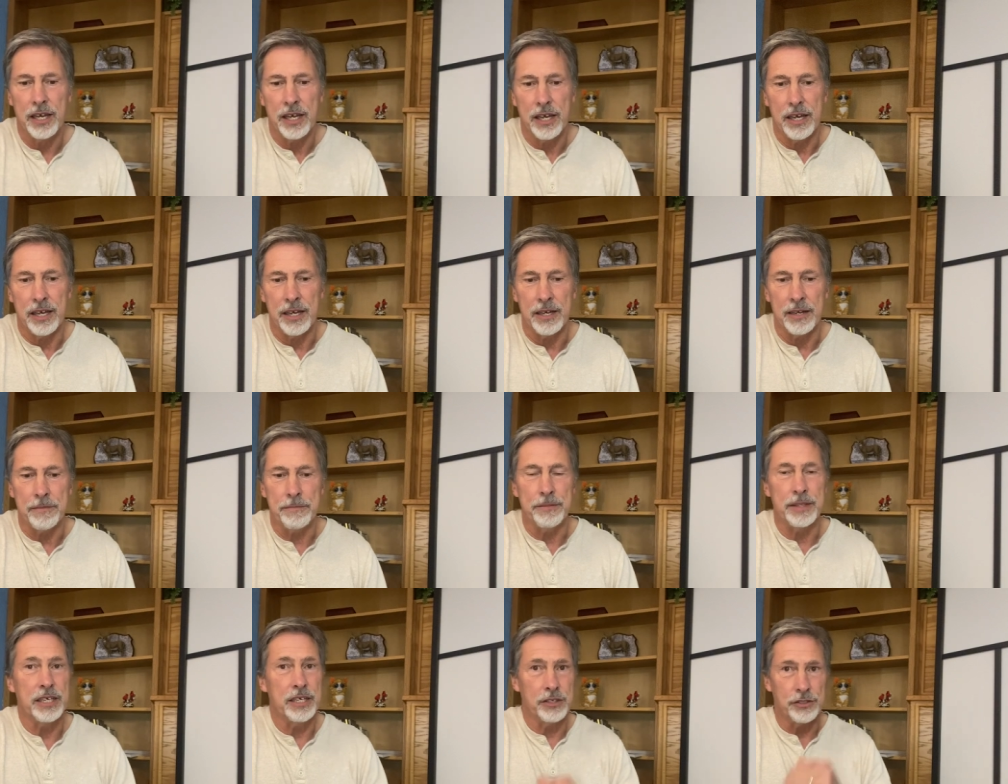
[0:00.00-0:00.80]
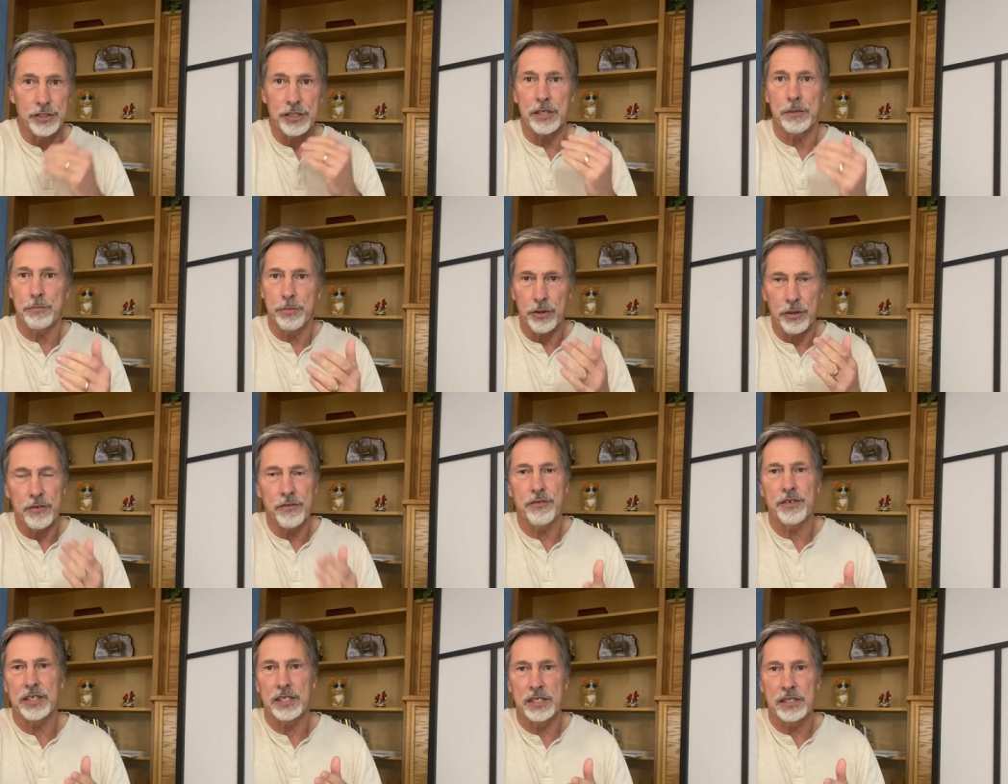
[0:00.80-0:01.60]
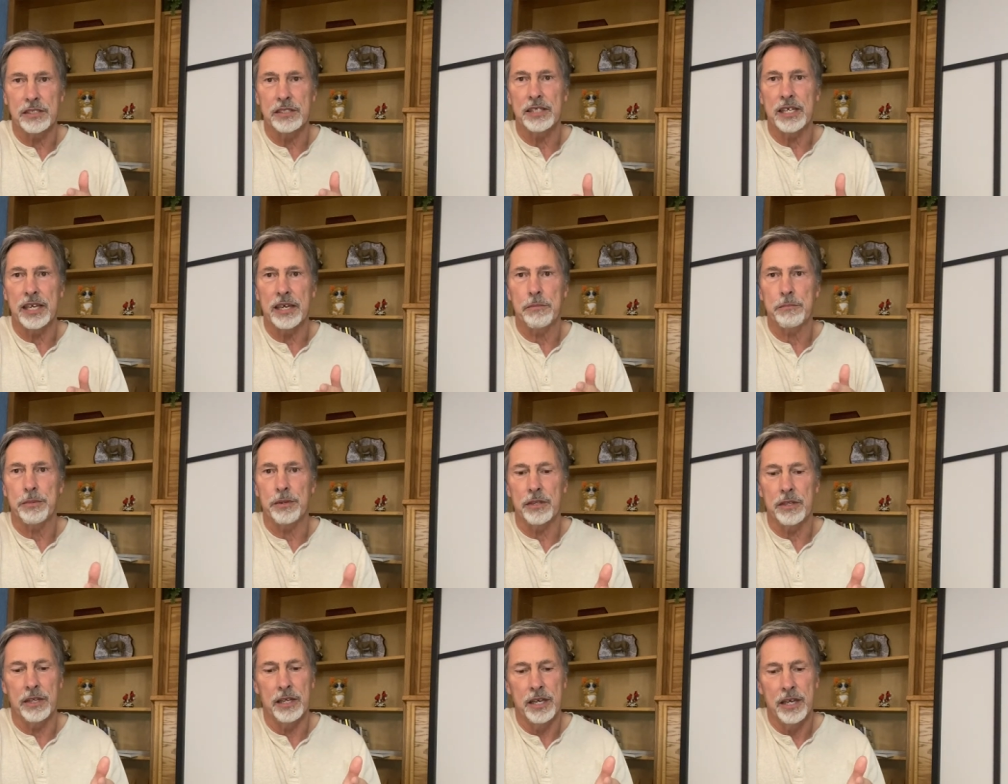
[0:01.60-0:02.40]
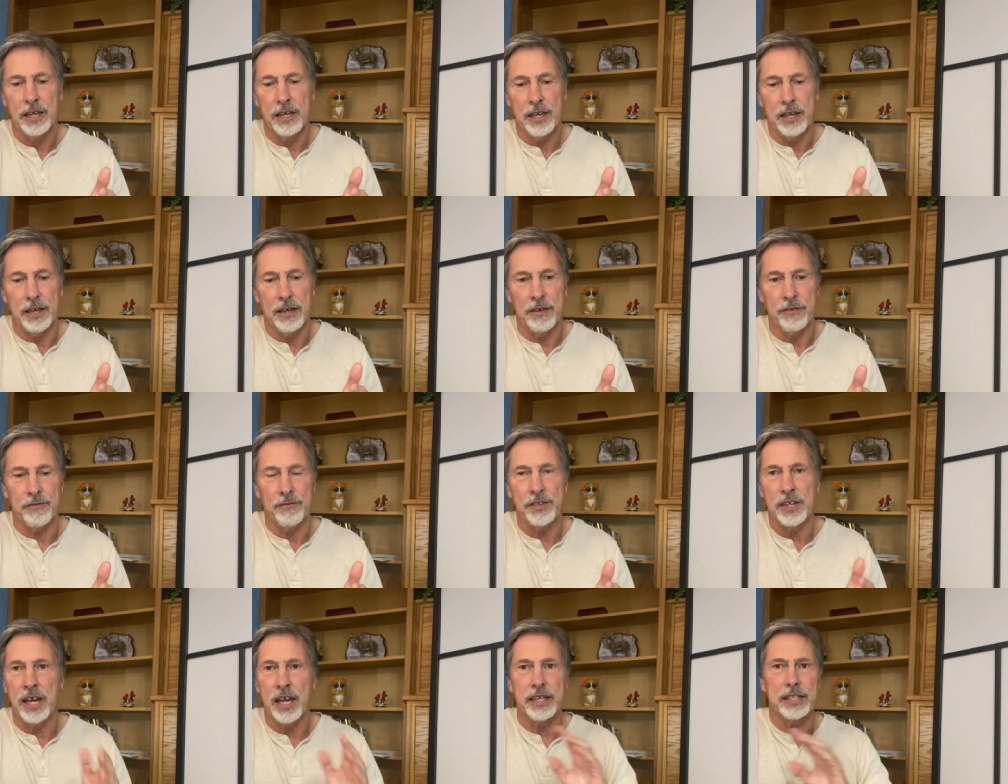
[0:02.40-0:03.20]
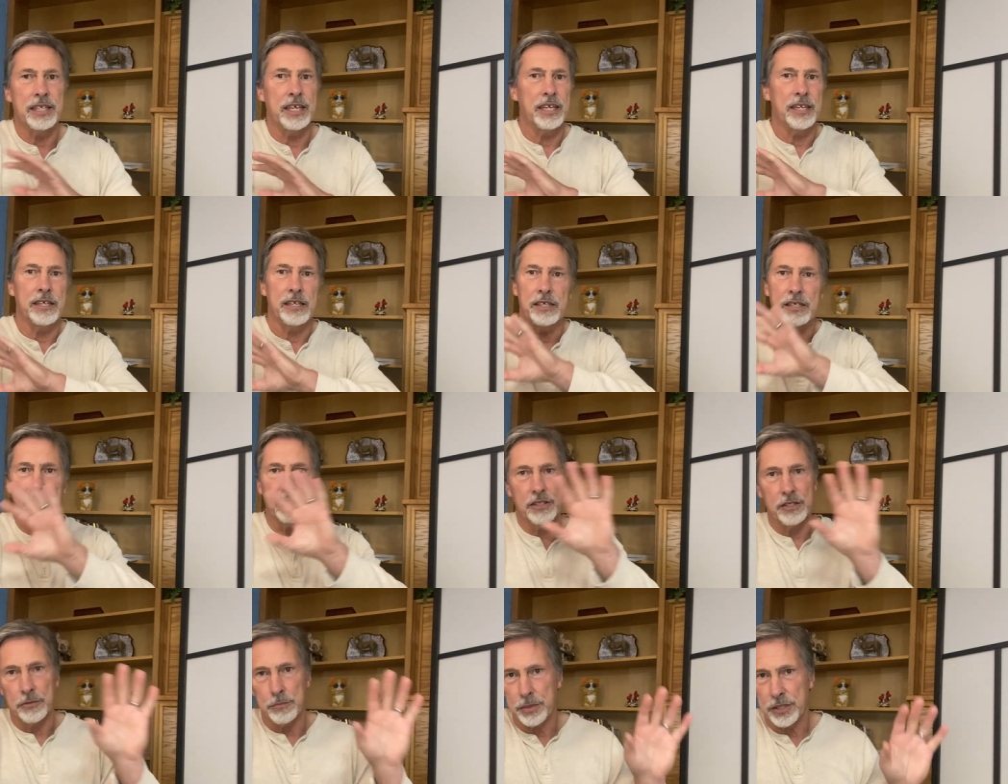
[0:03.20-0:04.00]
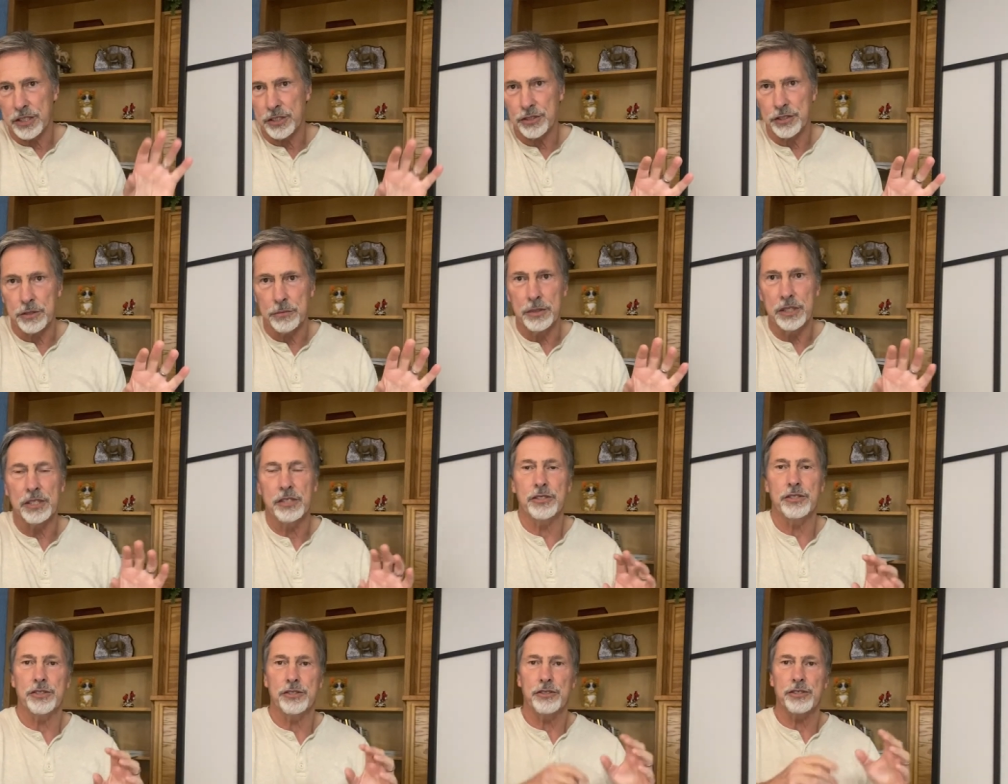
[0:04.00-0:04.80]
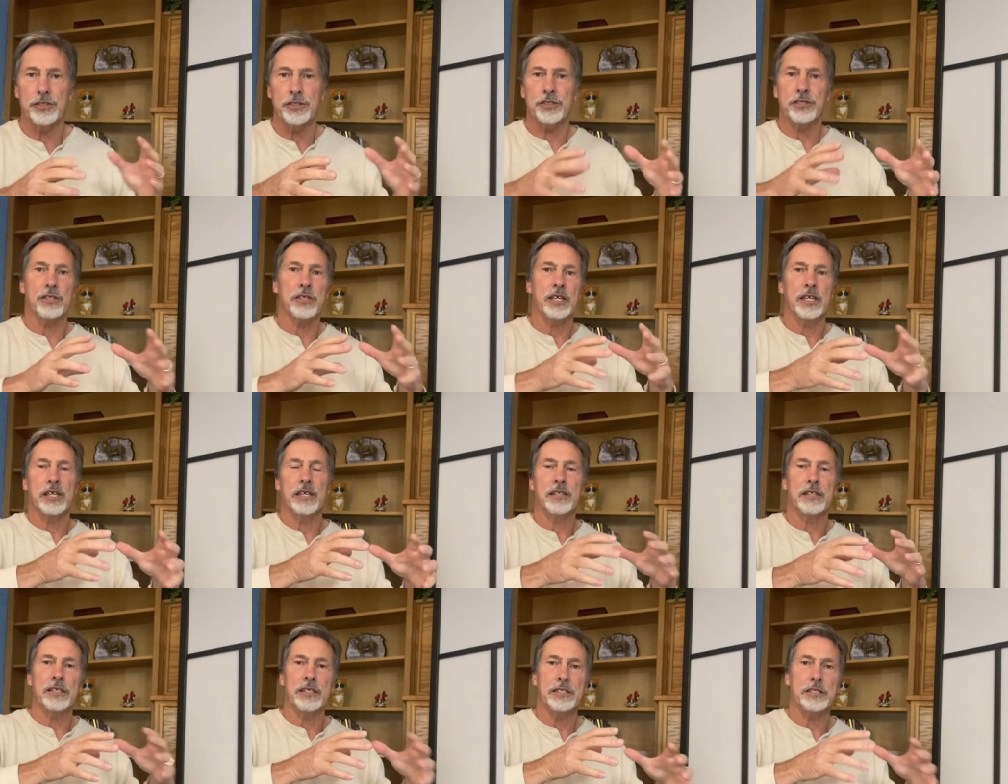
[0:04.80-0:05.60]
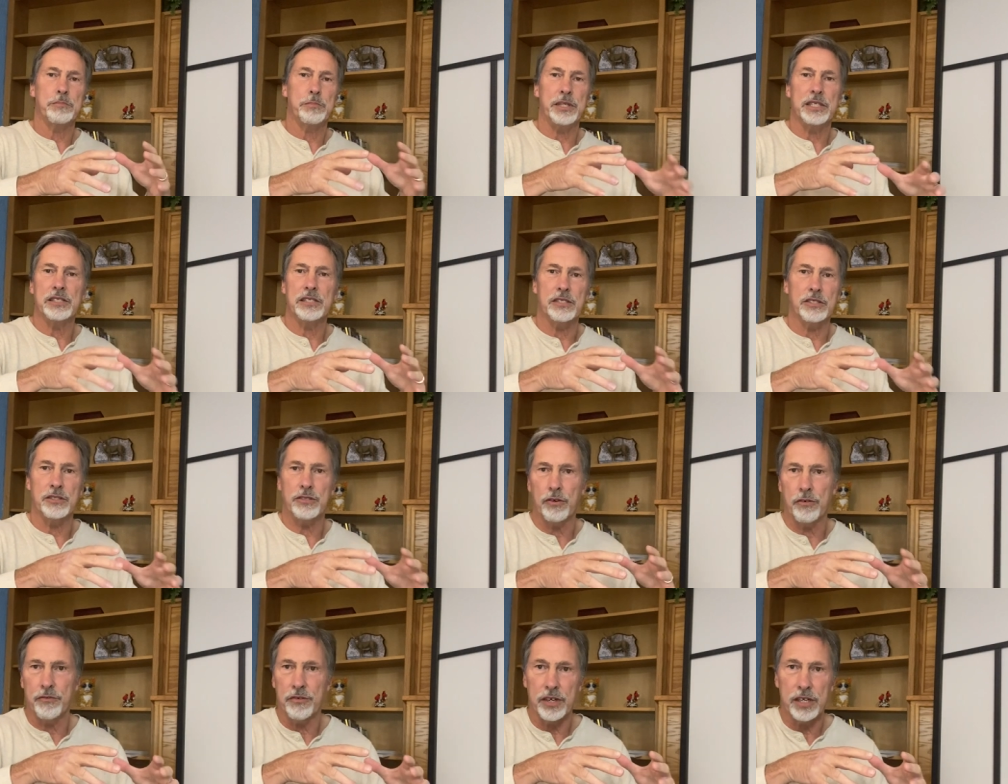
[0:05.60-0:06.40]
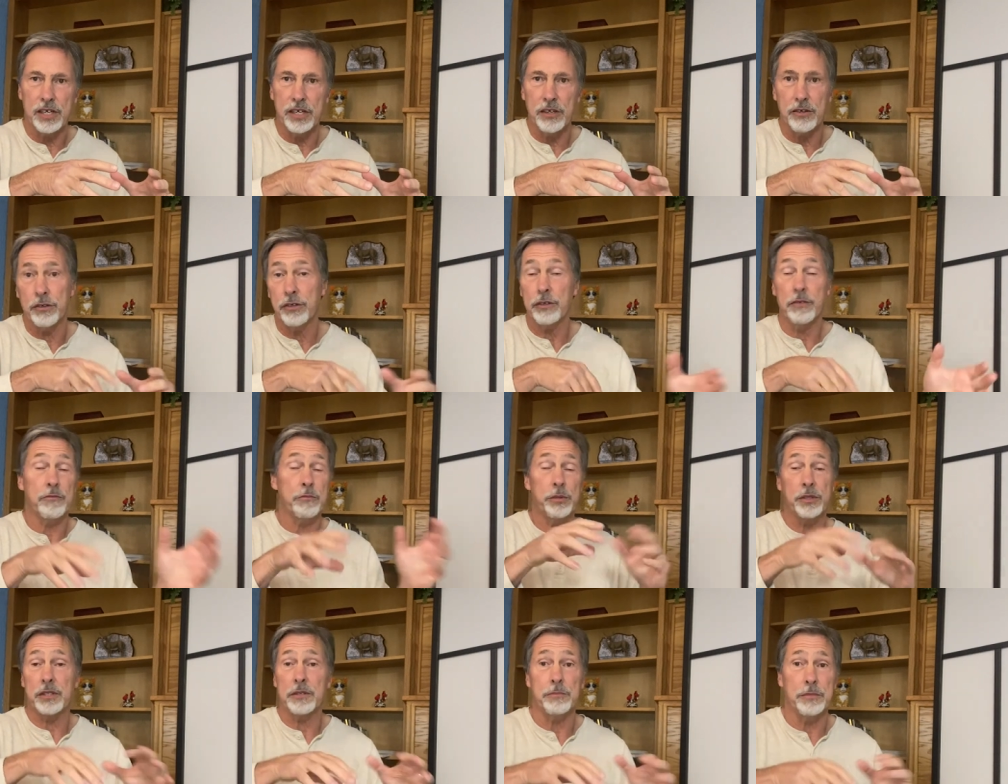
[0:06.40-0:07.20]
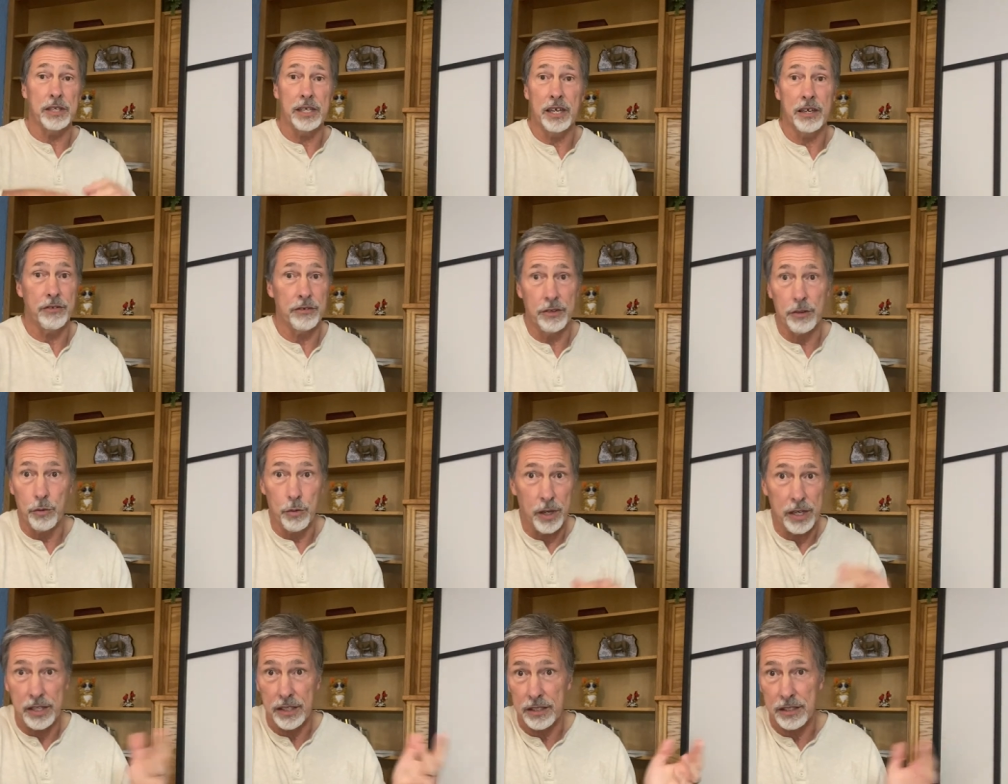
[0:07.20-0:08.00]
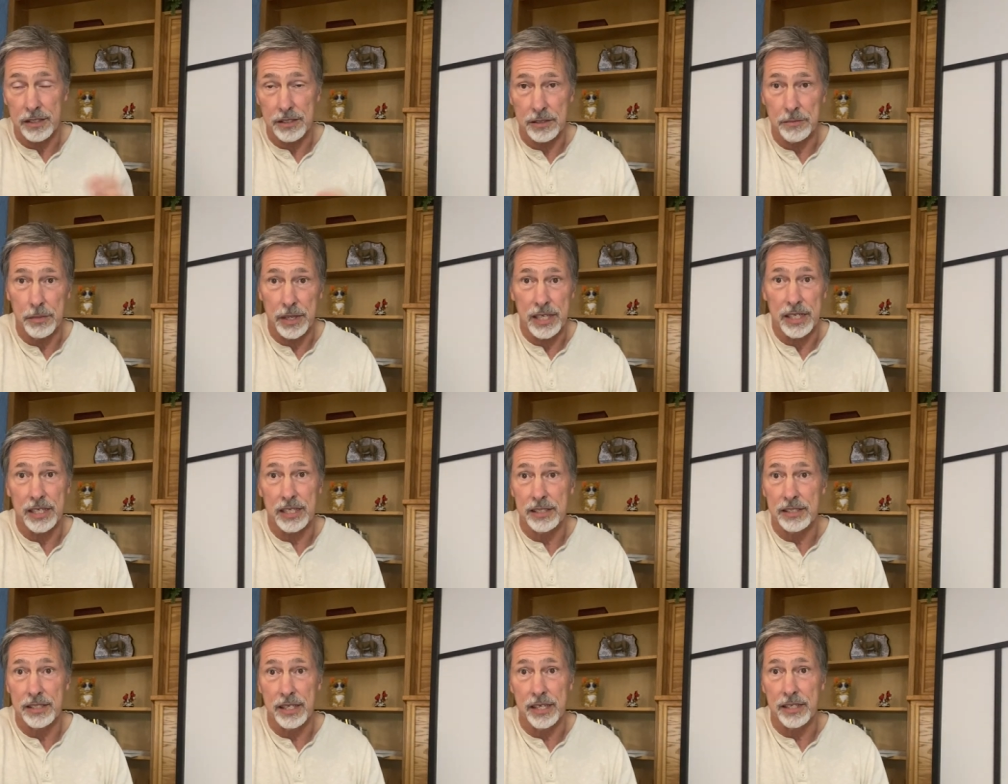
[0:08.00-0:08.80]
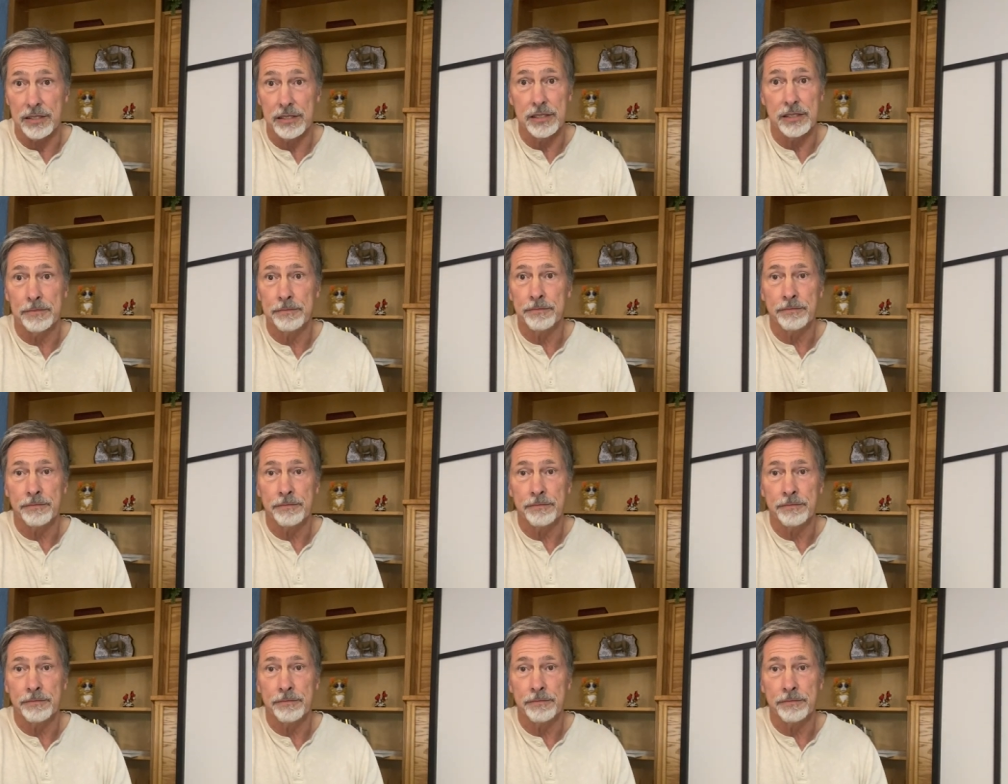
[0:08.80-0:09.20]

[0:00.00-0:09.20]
Uh, here's a perfect example of not getting a clear picture because you're just looking at these pieces over here. You've put them together in a way that doesn't make any sense